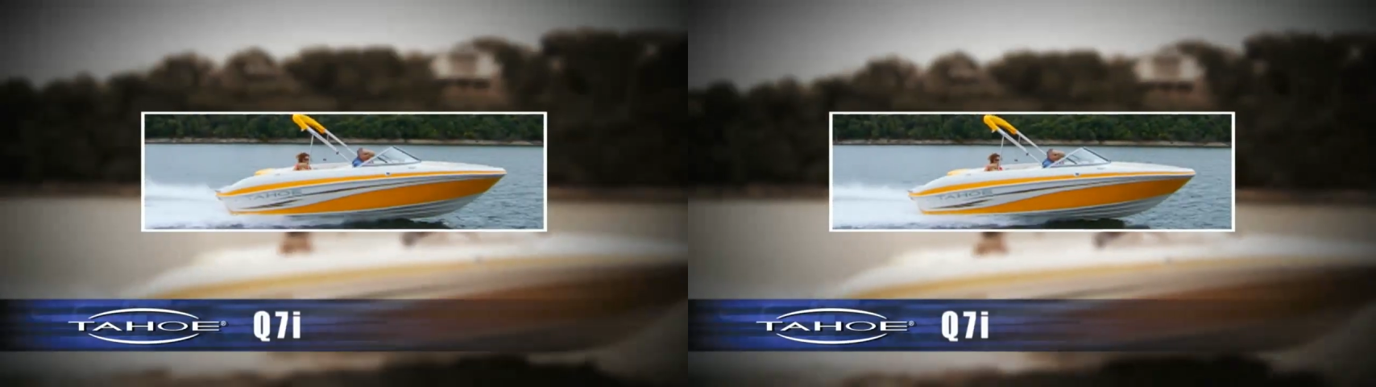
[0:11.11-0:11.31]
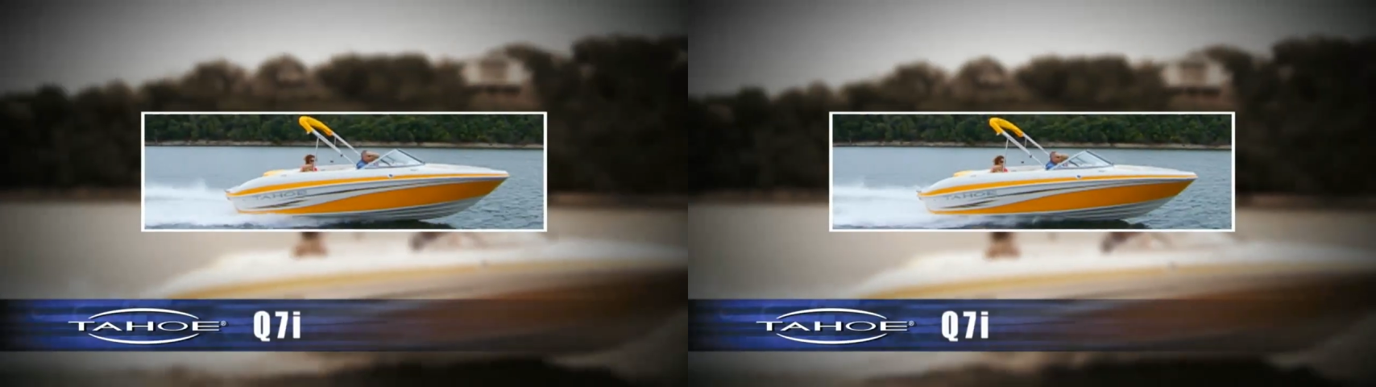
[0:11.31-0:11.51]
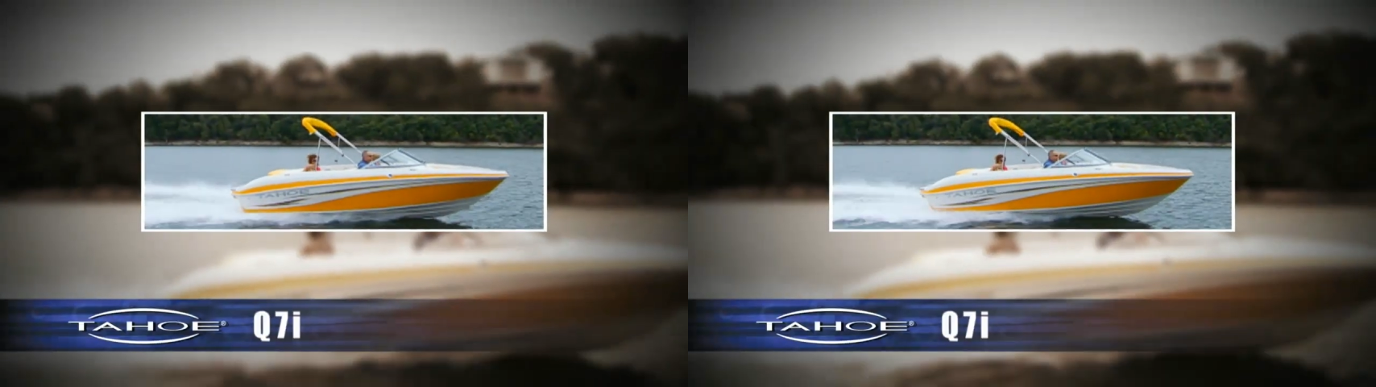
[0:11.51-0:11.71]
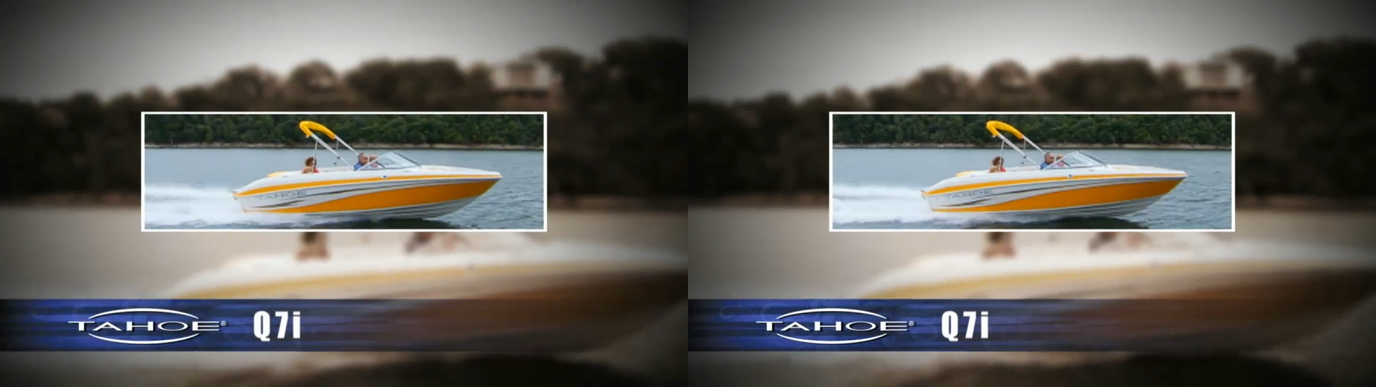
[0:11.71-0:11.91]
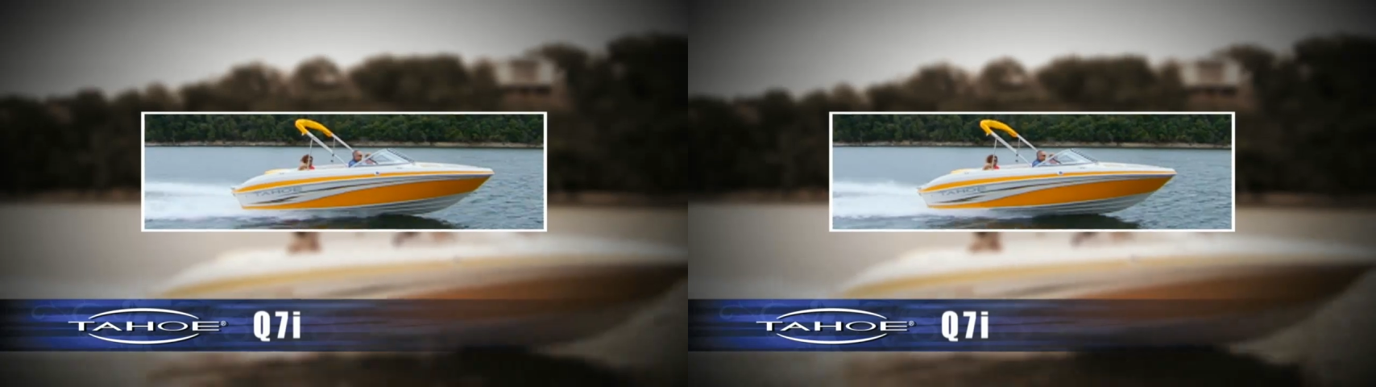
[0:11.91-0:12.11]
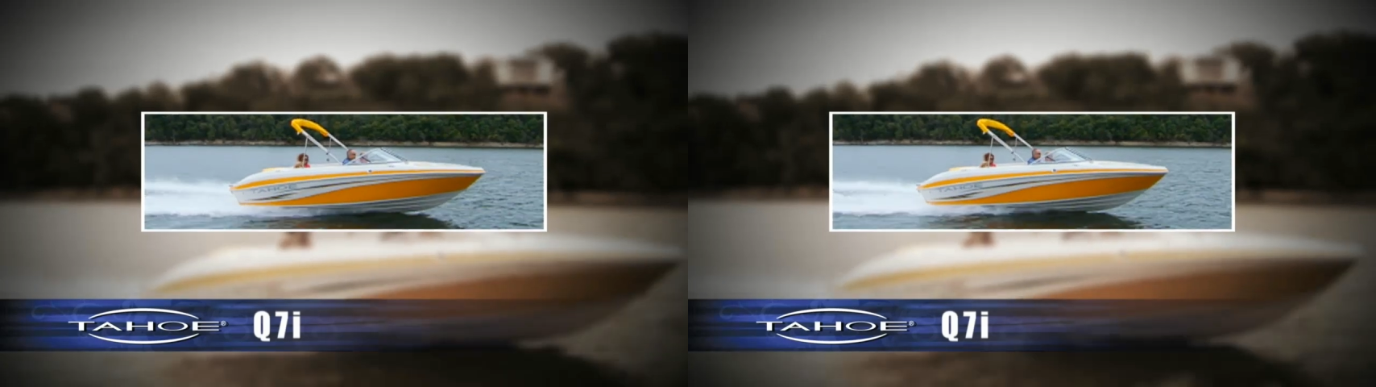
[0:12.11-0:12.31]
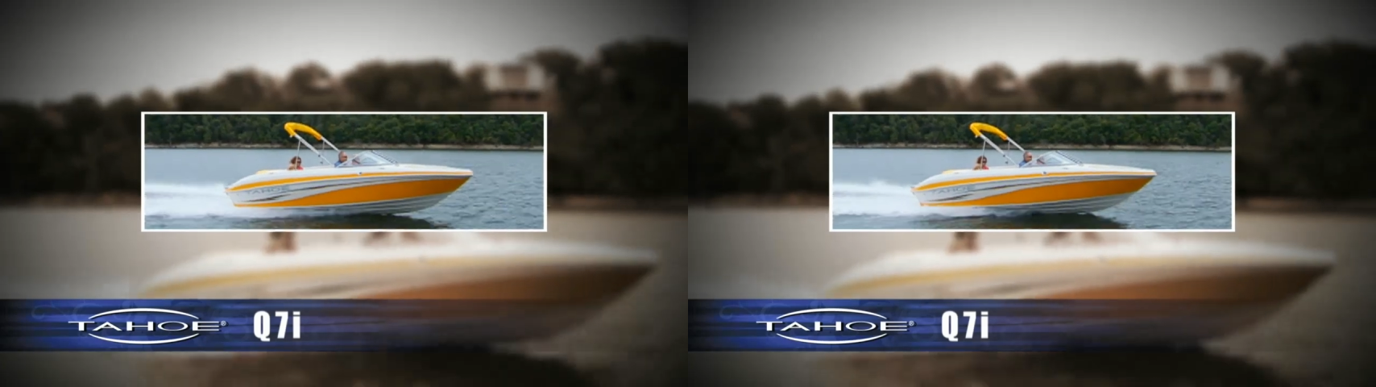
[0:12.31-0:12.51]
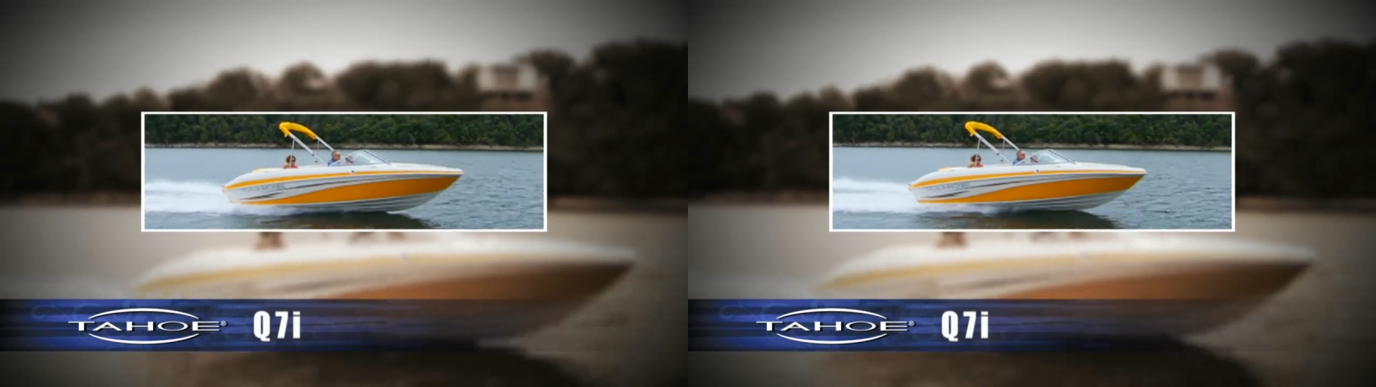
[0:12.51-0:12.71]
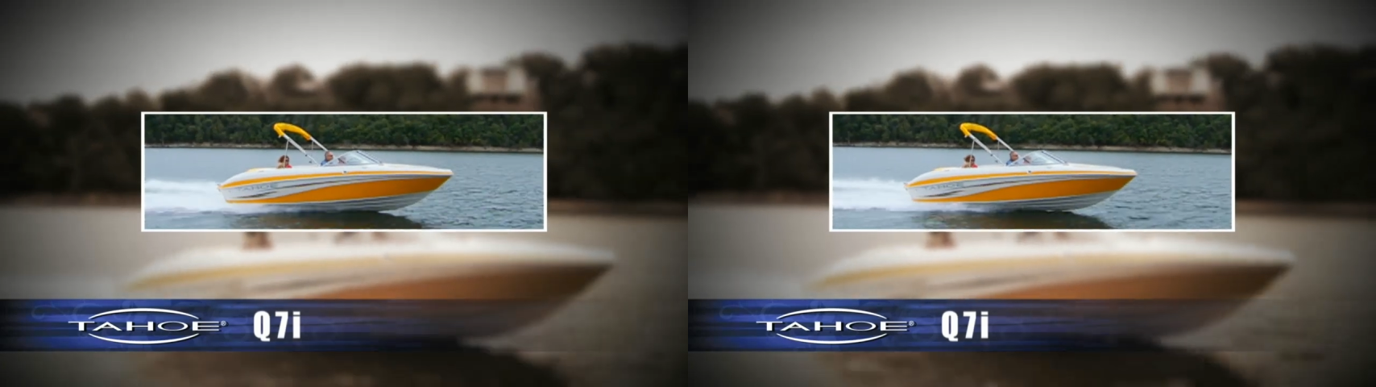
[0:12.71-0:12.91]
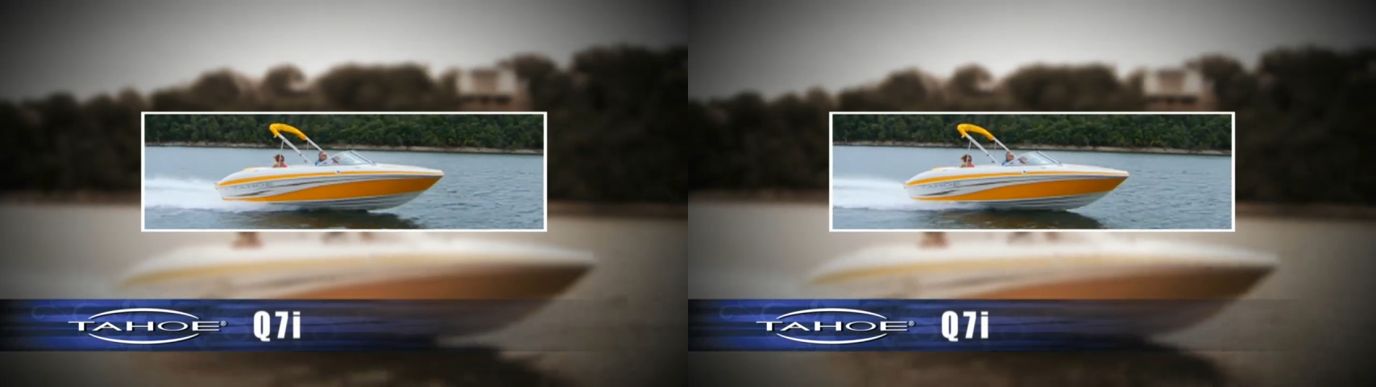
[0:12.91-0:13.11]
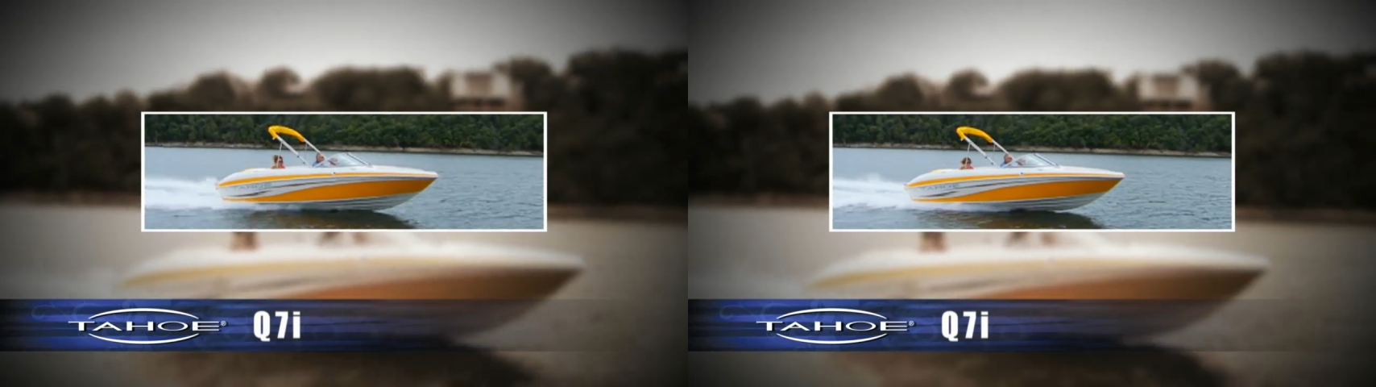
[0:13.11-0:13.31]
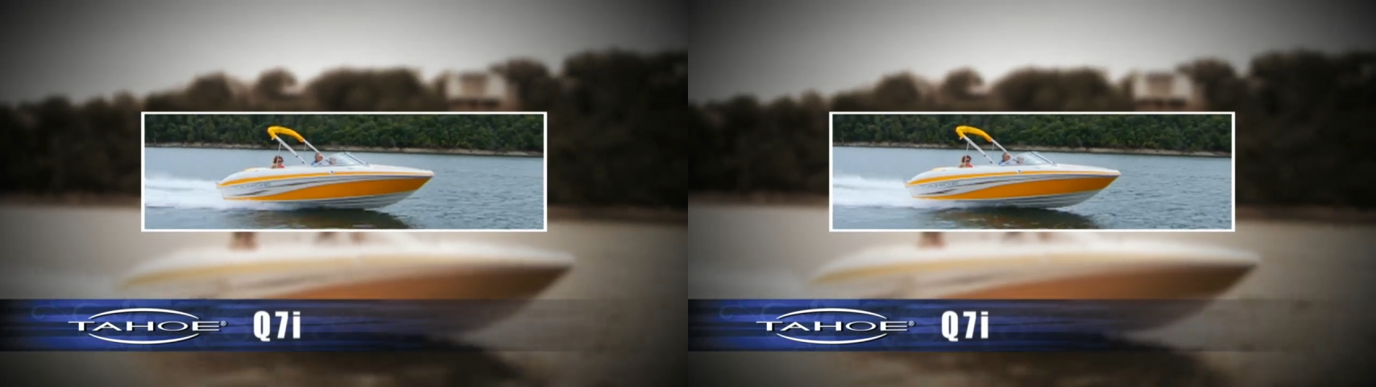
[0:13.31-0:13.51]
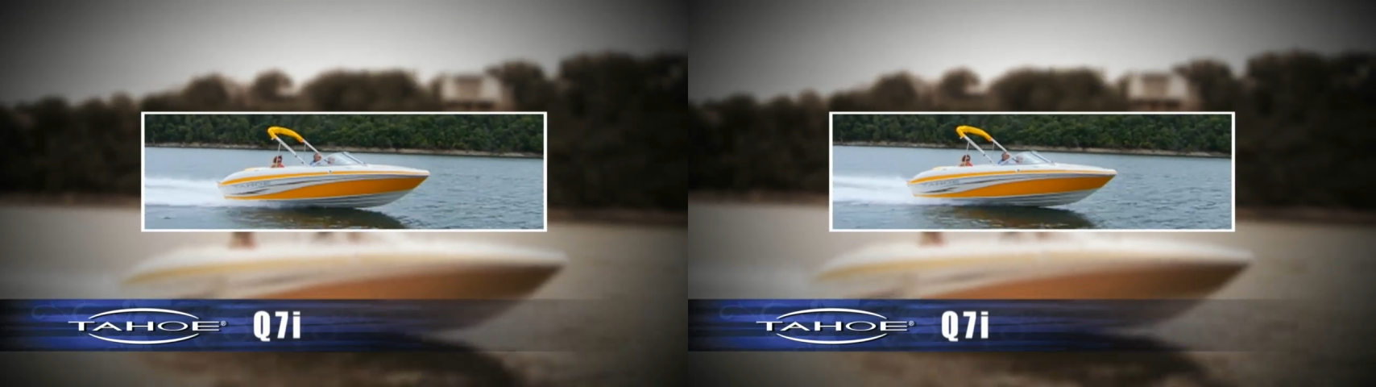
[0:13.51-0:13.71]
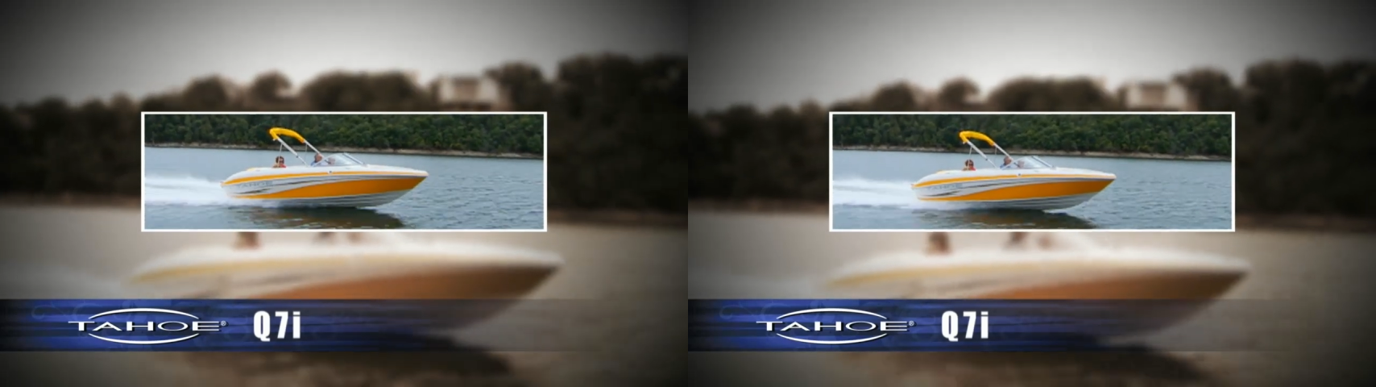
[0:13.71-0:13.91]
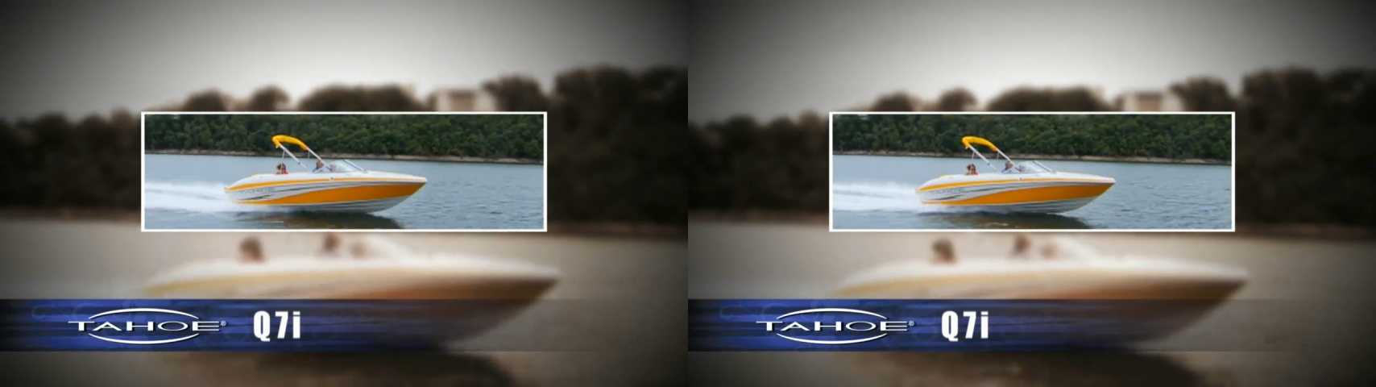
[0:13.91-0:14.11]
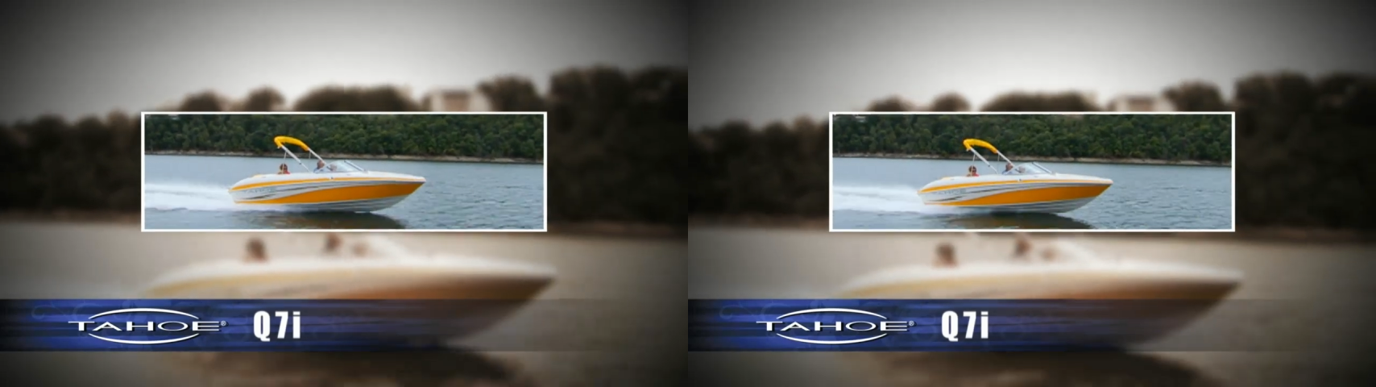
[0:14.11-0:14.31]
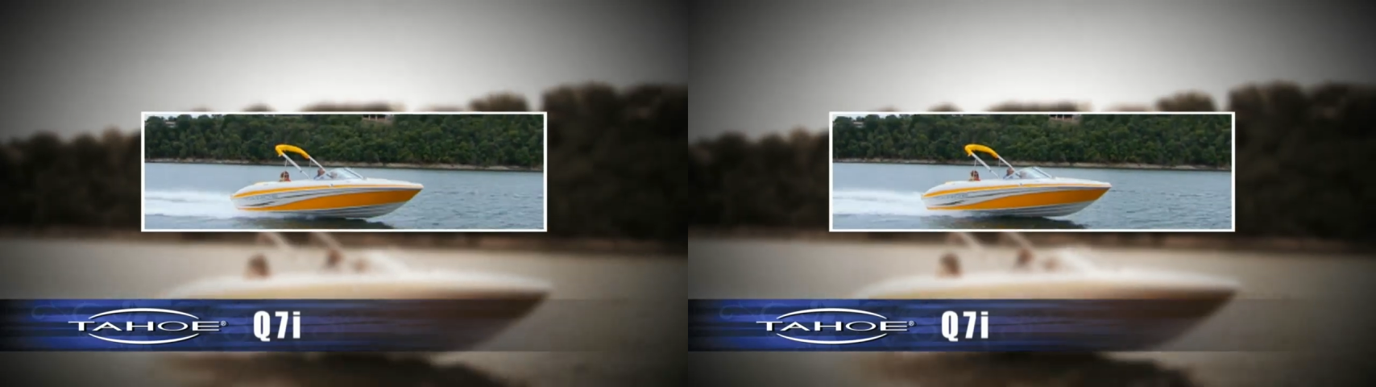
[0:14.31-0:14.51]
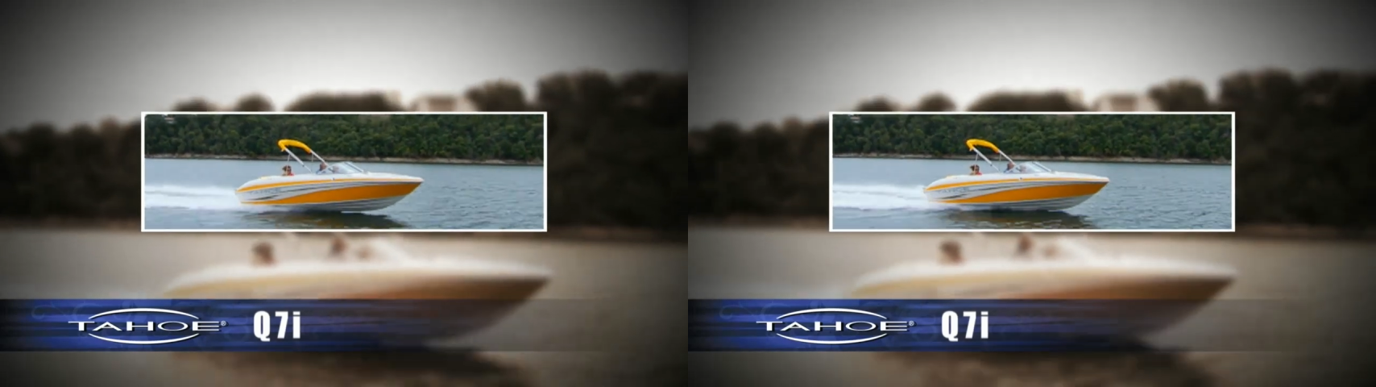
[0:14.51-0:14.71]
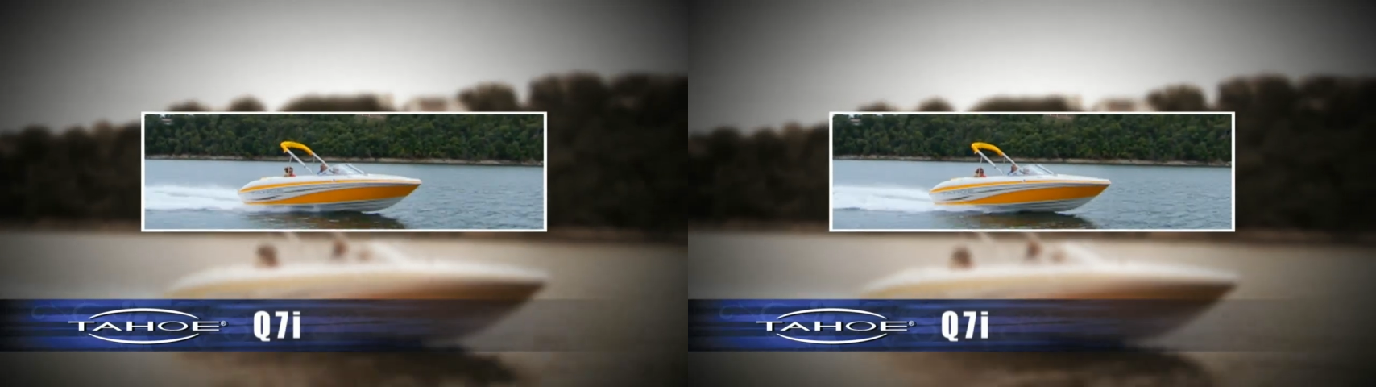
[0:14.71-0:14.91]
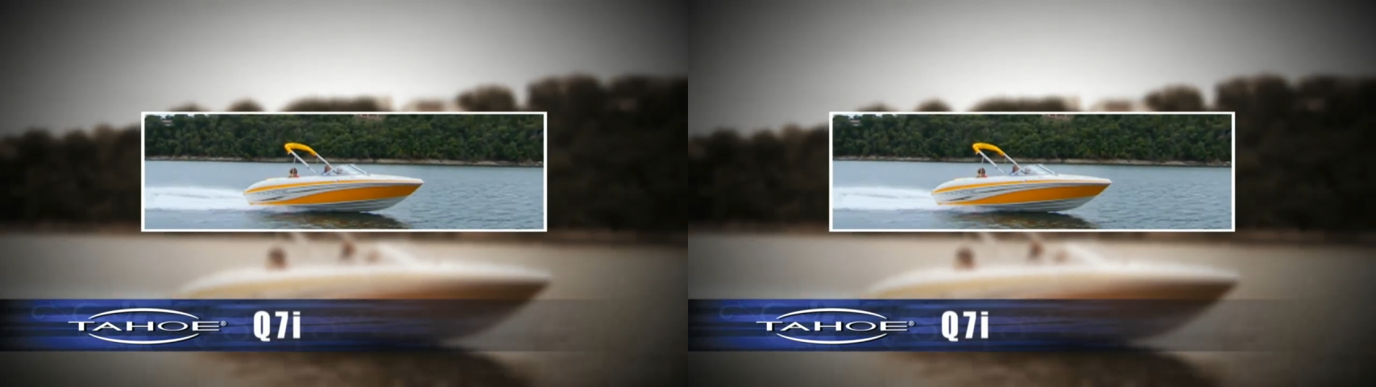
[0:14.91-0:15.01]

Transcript: No face is visible, so there are no lips to read.